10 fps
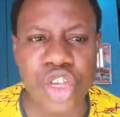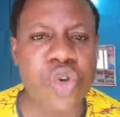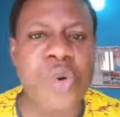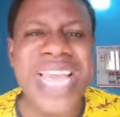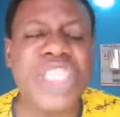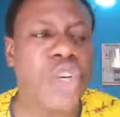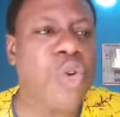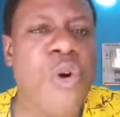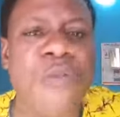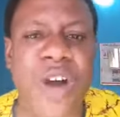You wish
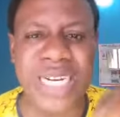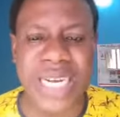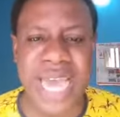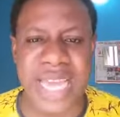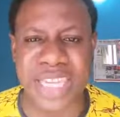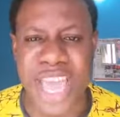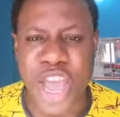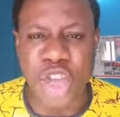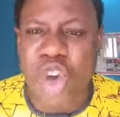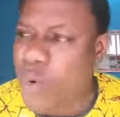you could fornicate.
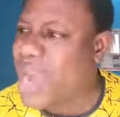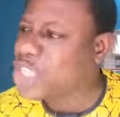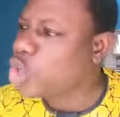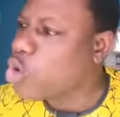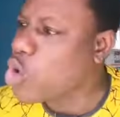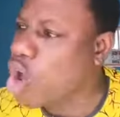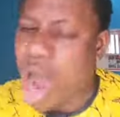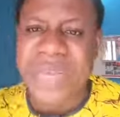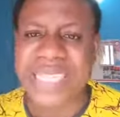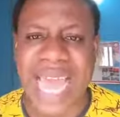You wish you could
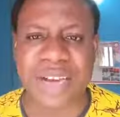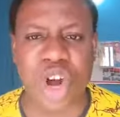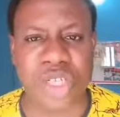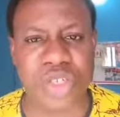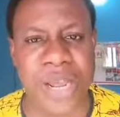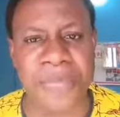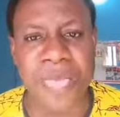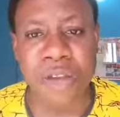commit adultery.